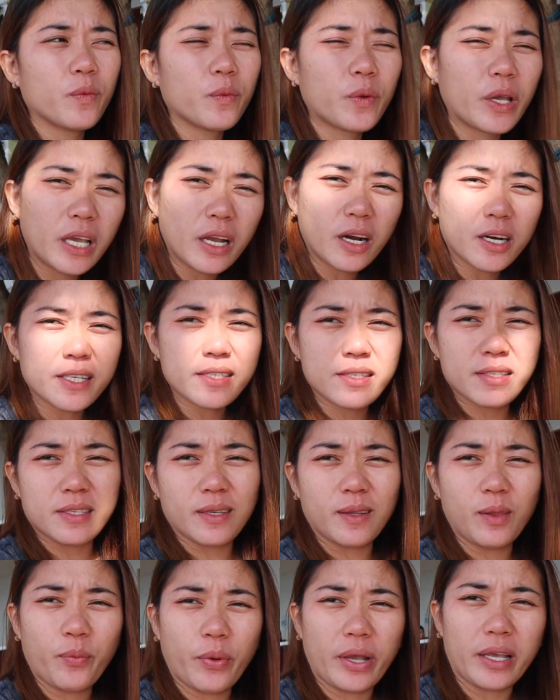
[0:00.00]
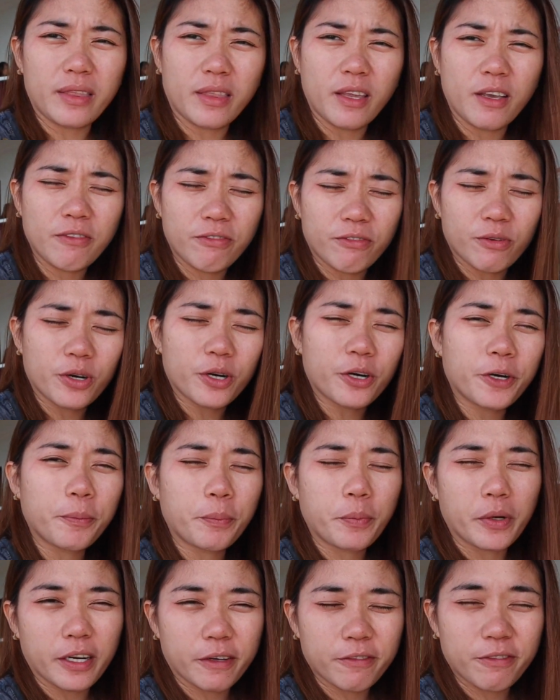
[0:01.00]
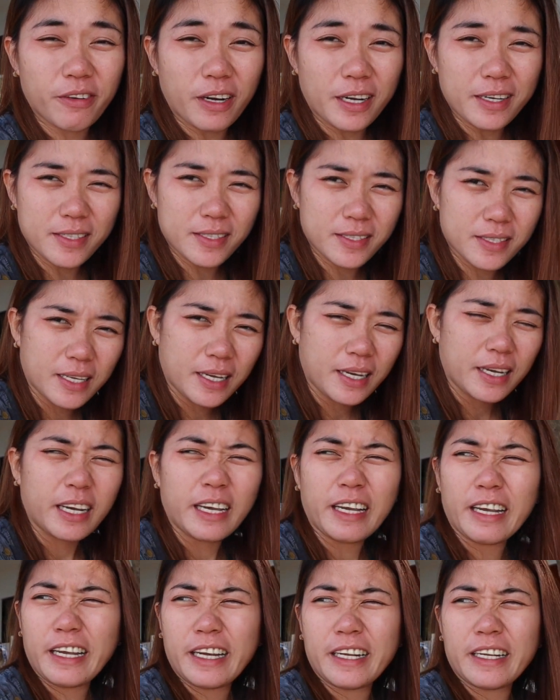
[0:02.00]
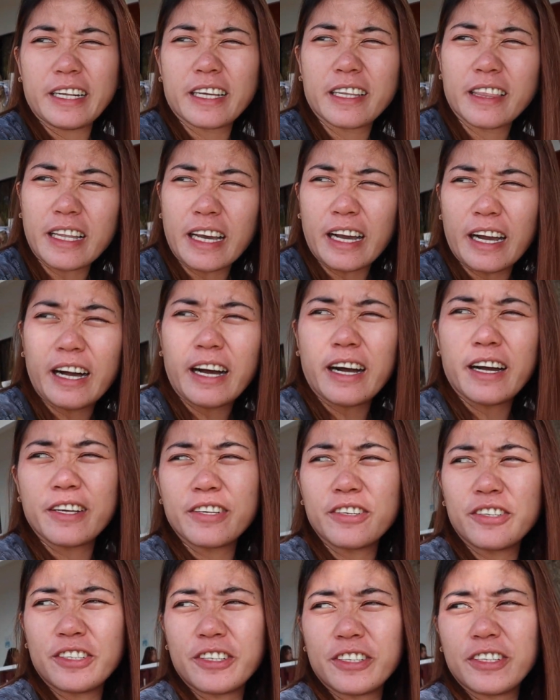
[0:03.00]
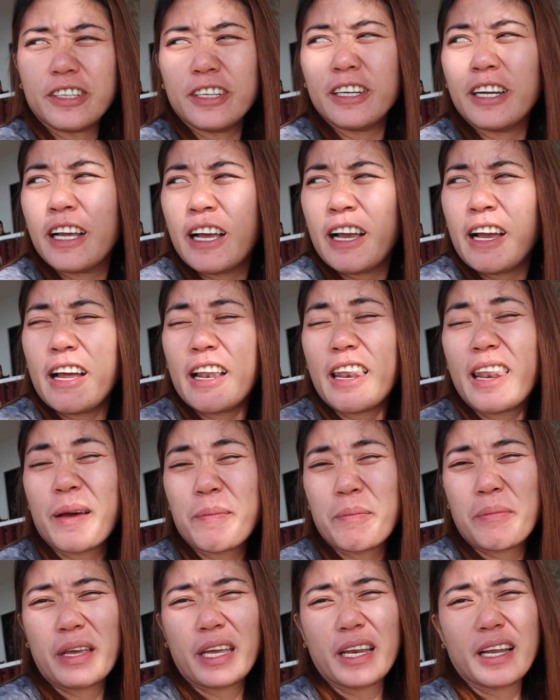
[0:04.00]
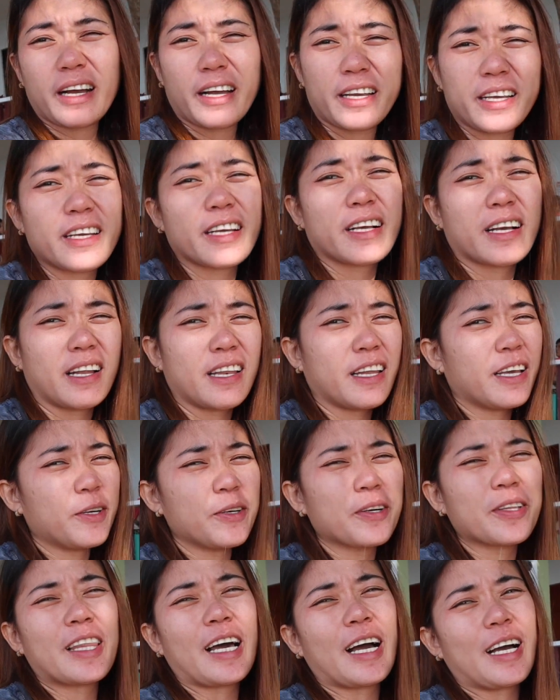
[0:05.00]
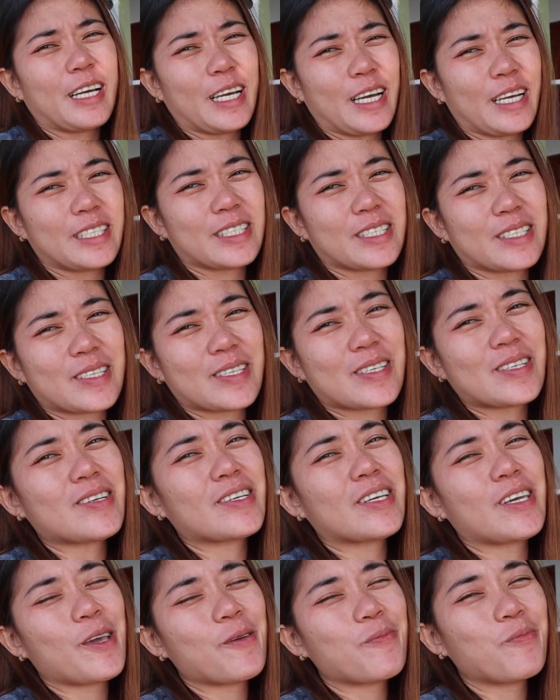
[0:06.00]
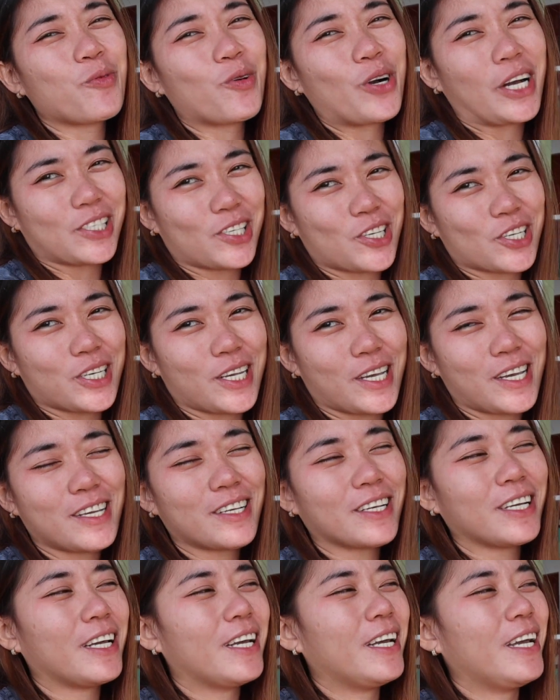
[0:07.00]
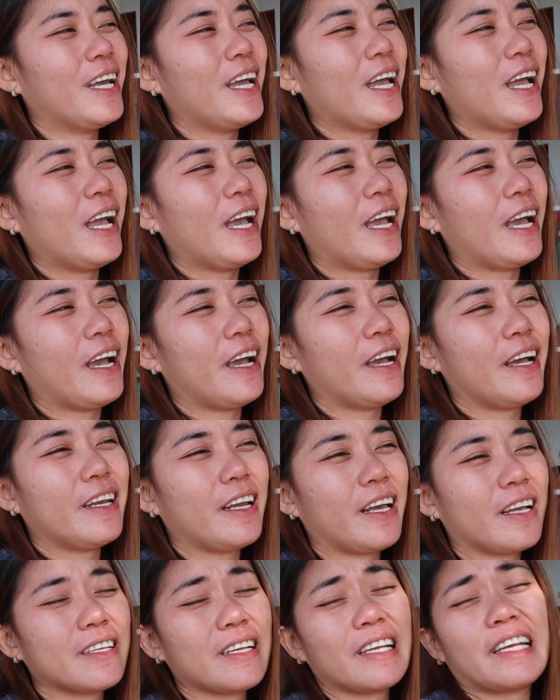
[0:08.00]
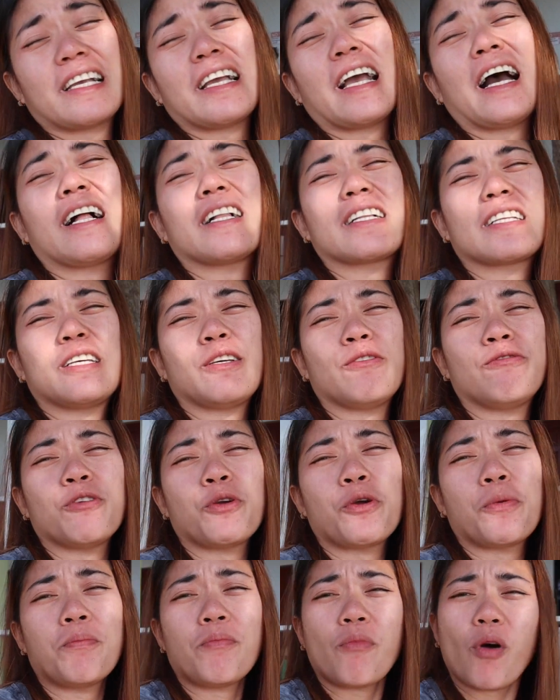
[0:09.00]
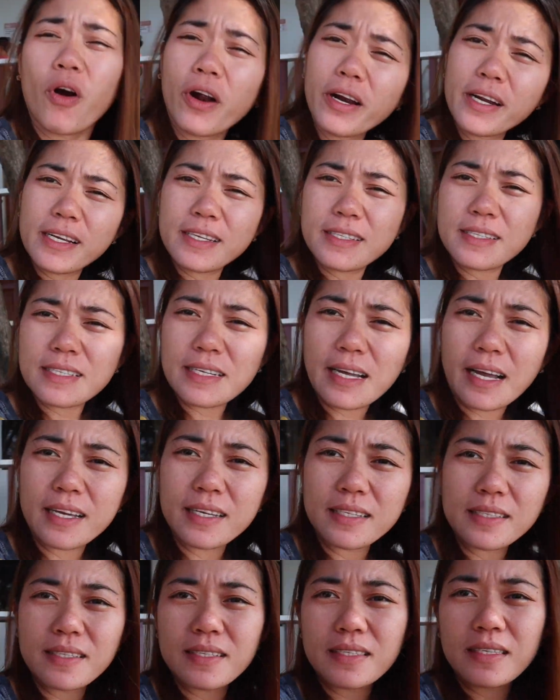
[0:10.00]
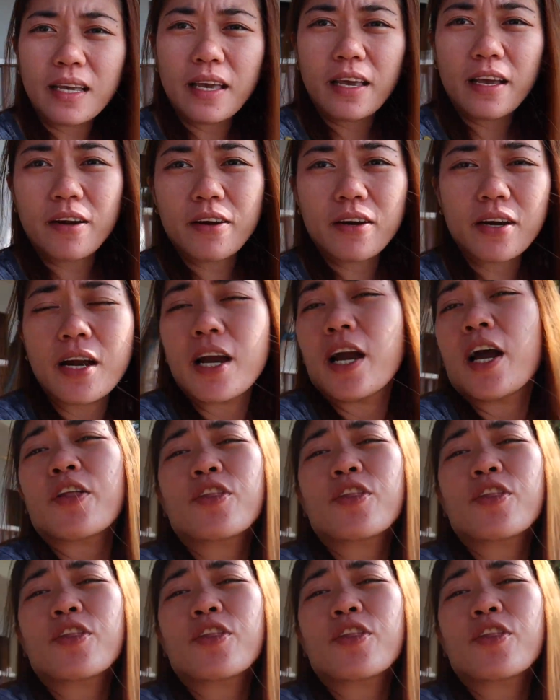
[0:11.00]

We are still waiting for our breakfast. Init na kayo, no? Lami na kayo ikaligog dagat. So keep watching. And I'll give you more insights here.